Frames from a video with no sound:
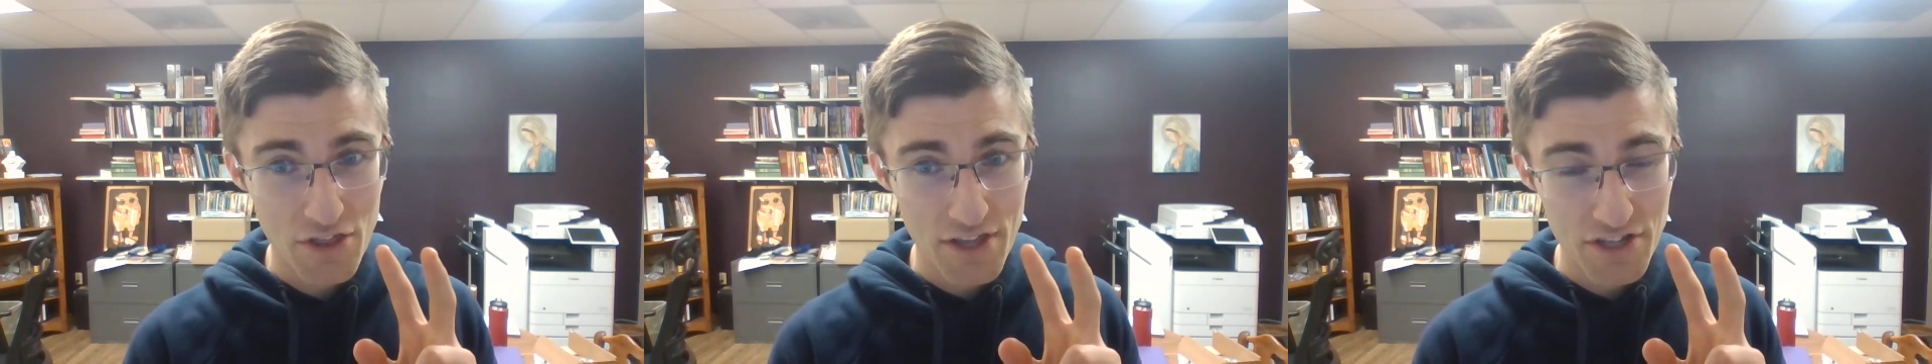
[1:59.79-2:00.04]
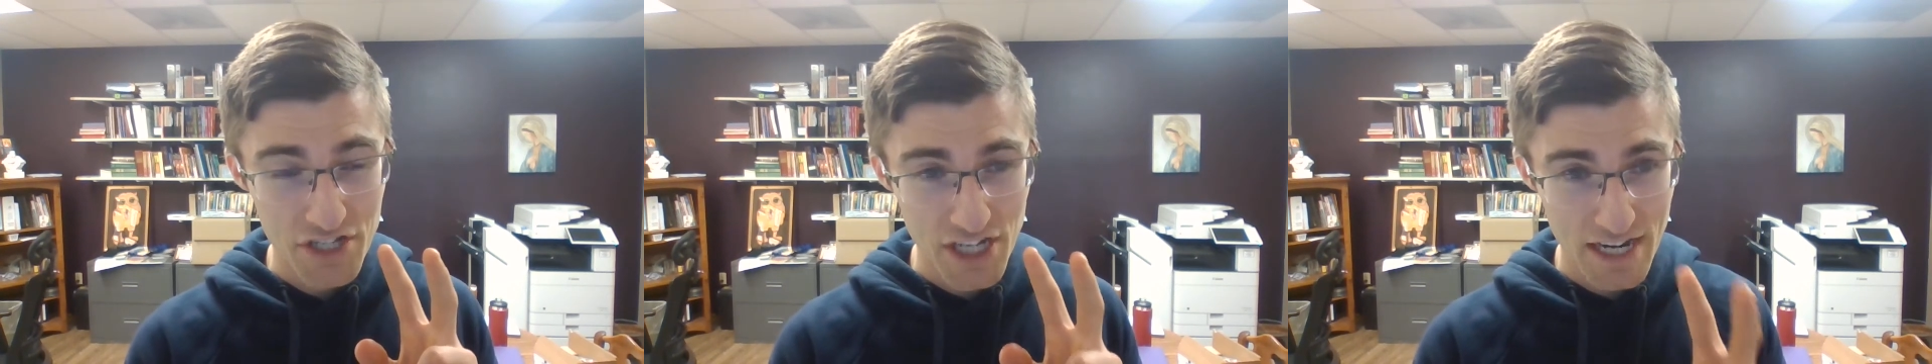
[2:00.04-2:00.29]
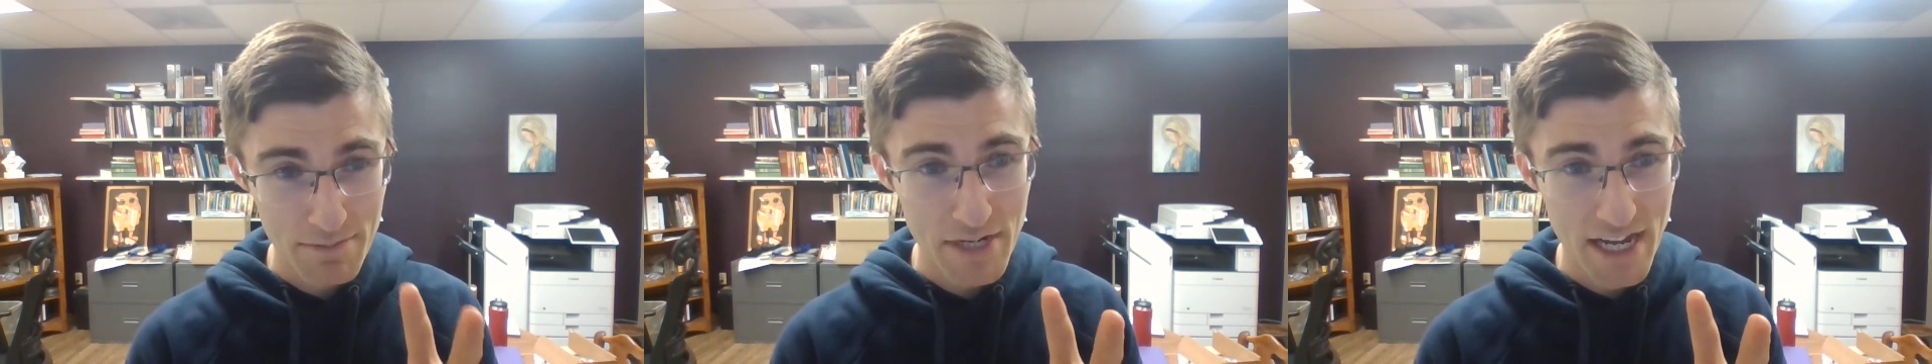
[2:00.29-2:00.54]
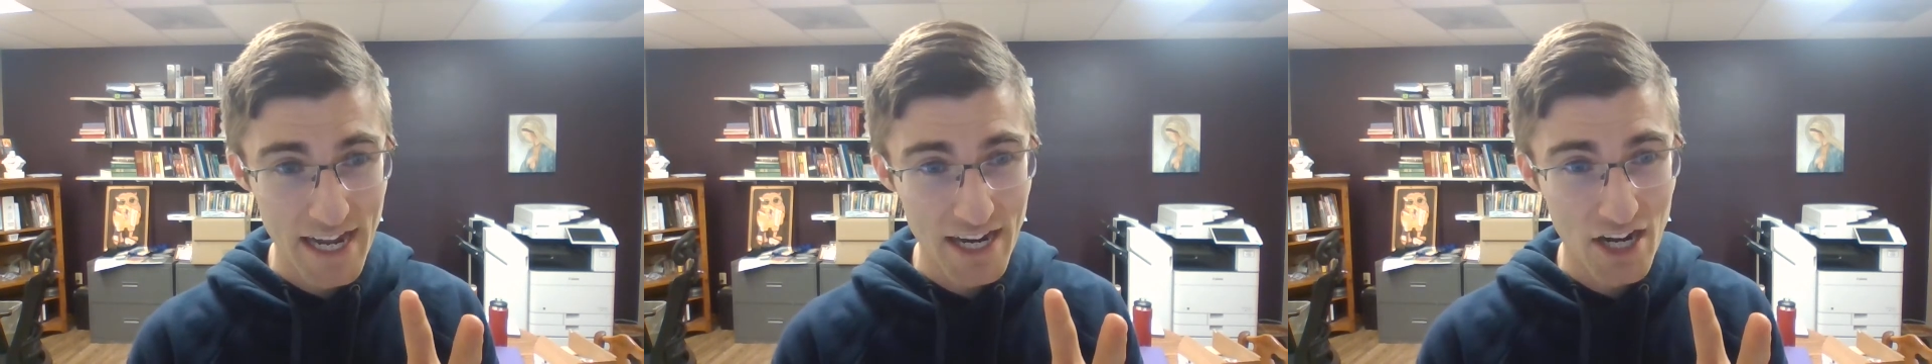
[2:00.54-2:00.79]
the same
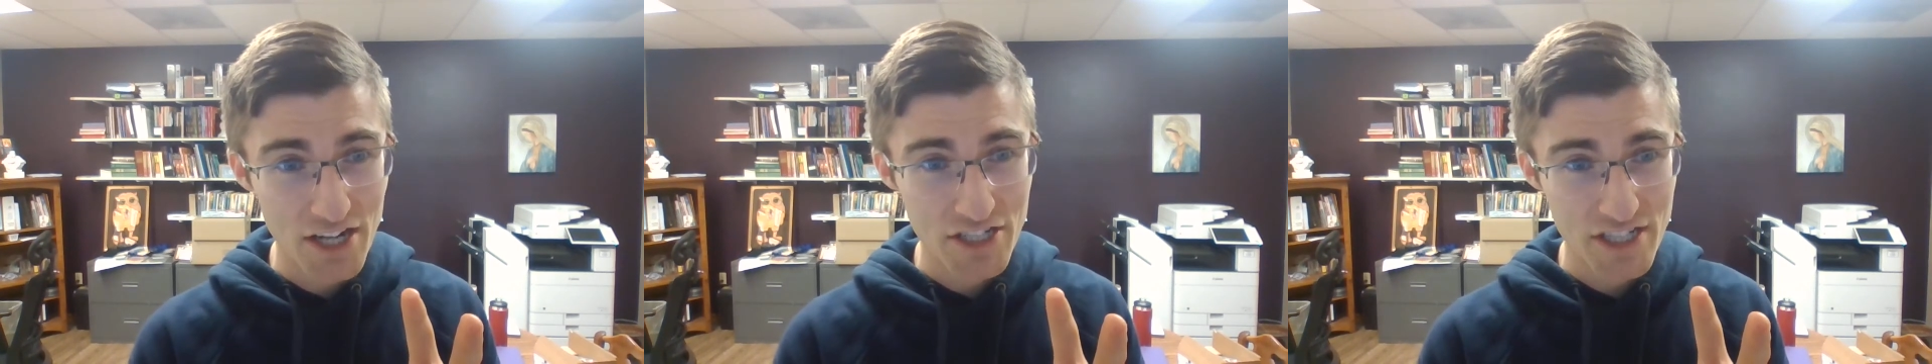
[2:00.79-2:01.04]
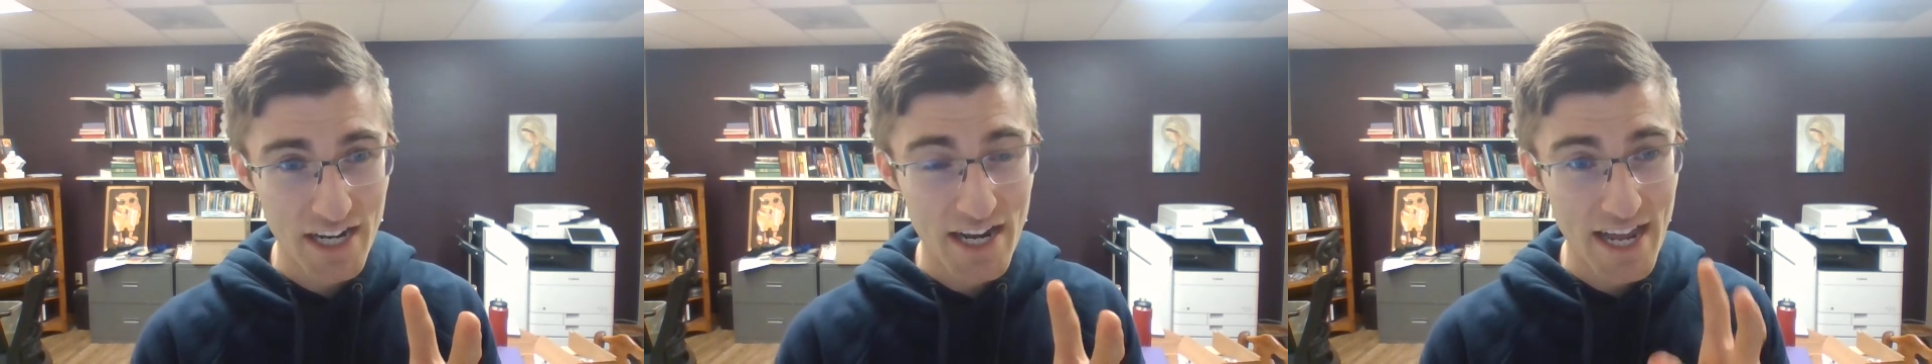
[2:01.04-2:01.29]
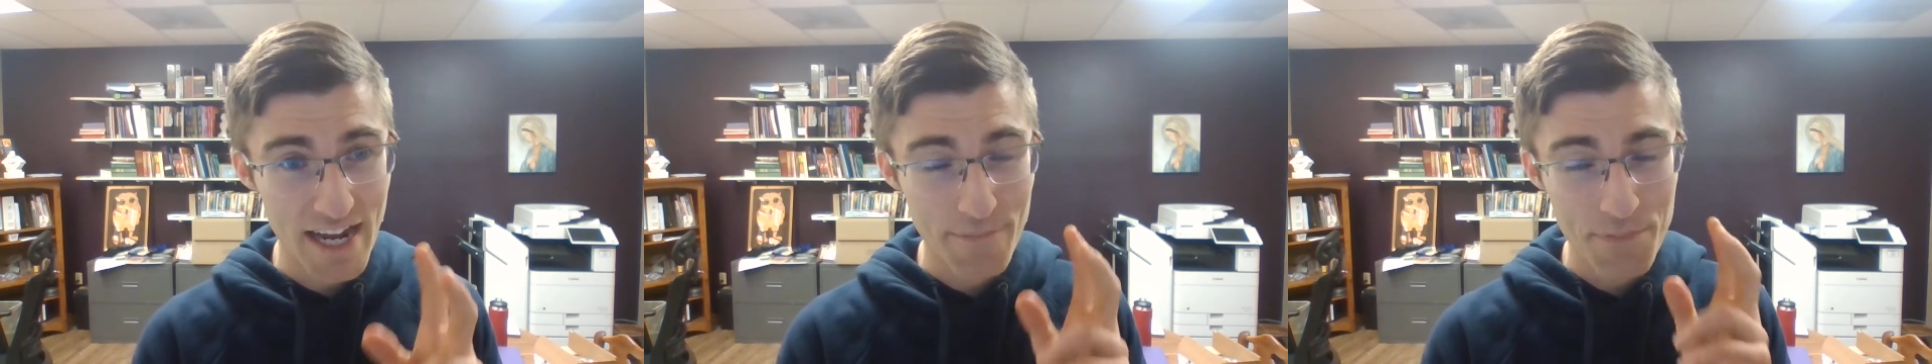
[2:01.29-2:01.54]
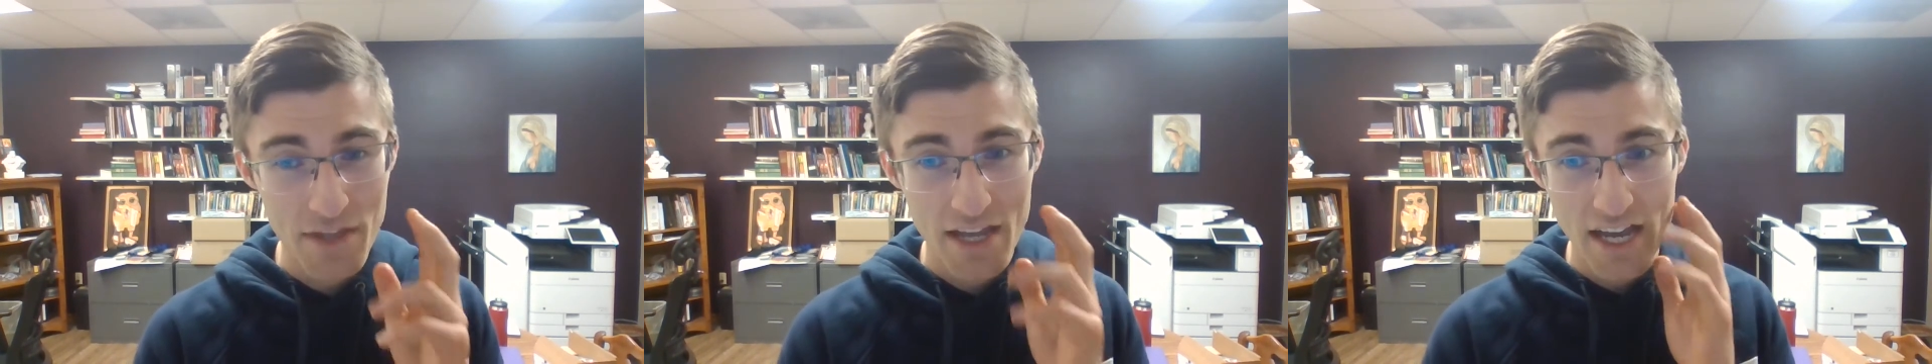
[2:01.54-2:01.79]
day on Sunday.
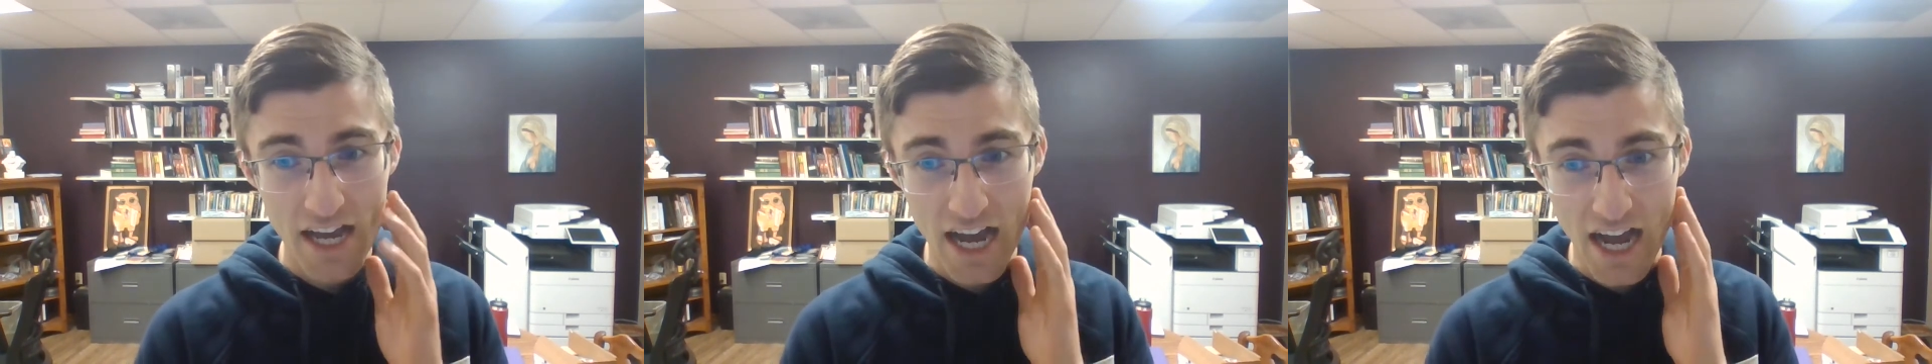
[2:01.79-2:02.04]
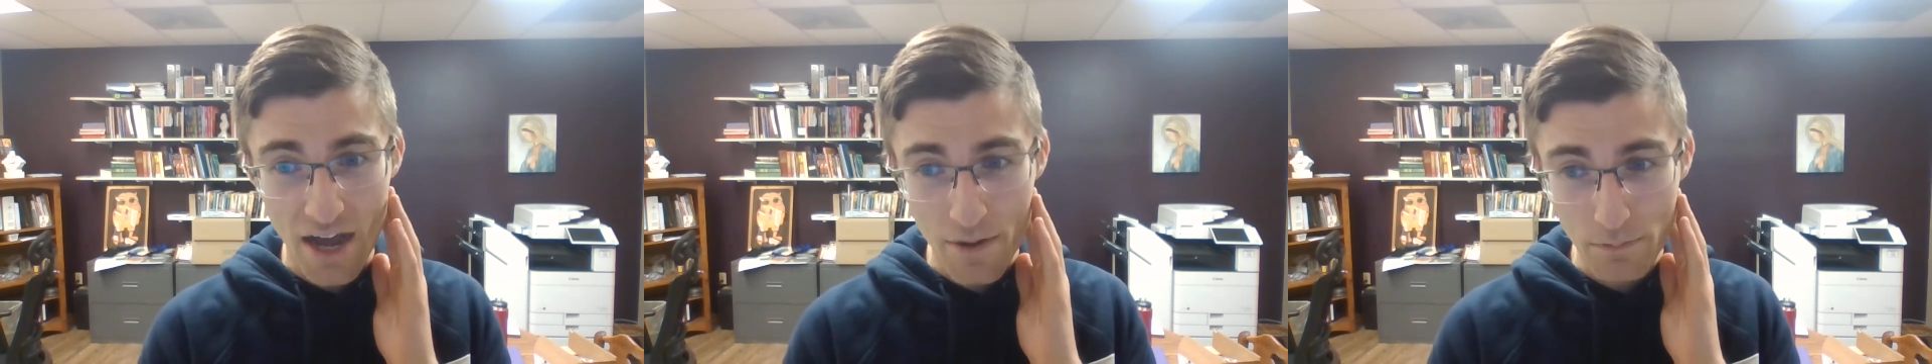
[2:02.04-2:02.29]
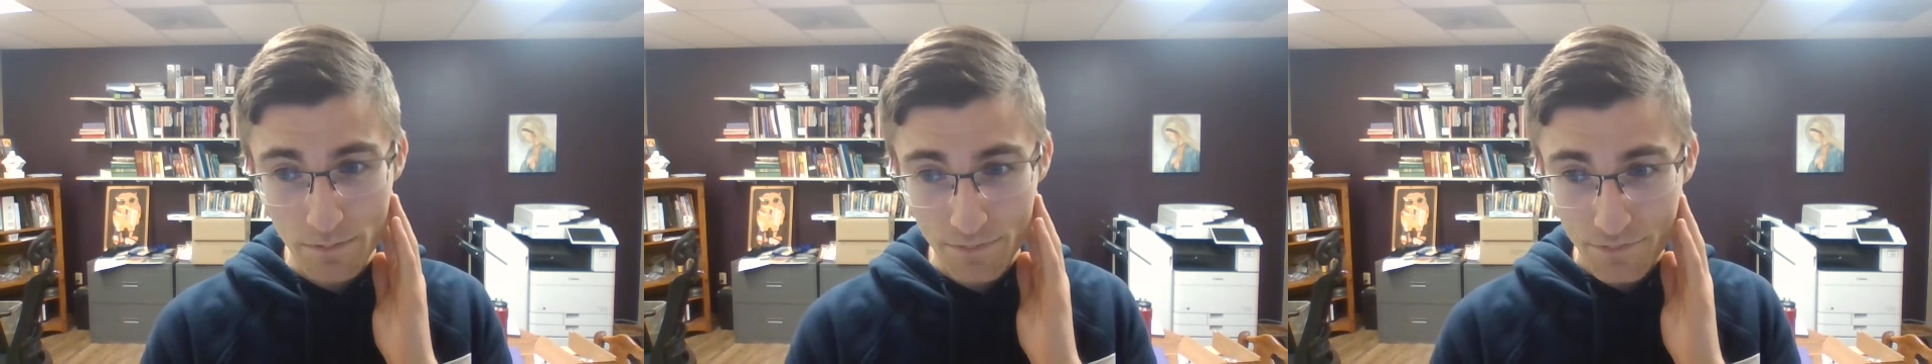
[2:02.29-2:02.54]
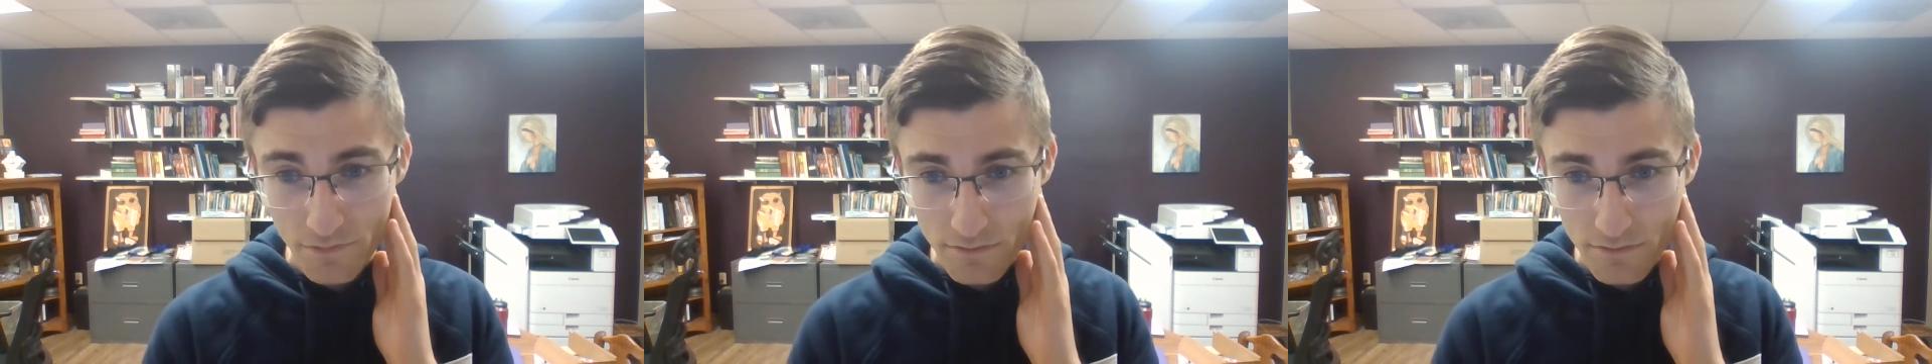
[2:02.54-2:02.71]
Um,